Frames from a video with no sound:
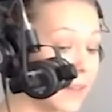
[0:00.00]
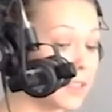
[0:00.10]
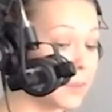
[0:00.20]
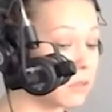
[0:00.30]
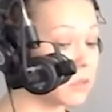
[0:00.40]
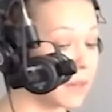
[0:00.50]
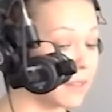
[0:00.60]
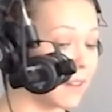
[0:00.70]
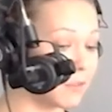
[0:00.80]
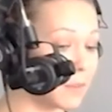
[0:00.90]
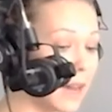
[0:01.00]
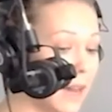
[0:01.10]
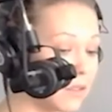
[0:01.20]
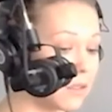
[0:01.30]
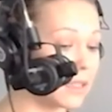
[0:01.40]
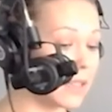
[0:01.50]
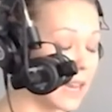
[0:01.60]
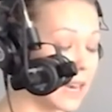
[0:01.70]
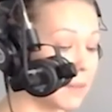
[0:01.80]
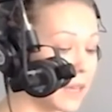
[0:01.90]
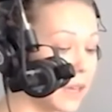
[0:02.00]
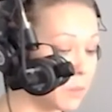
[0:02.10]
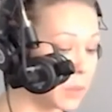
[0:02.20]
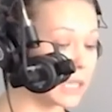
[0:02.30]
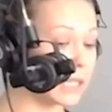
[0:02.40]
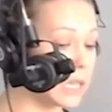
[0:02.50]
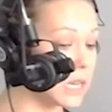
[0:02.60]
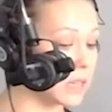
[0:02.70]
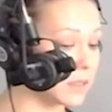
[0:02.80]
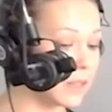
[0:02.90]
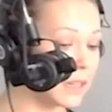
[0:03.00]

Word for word: actually about 25 pounds, and I became pretty lean.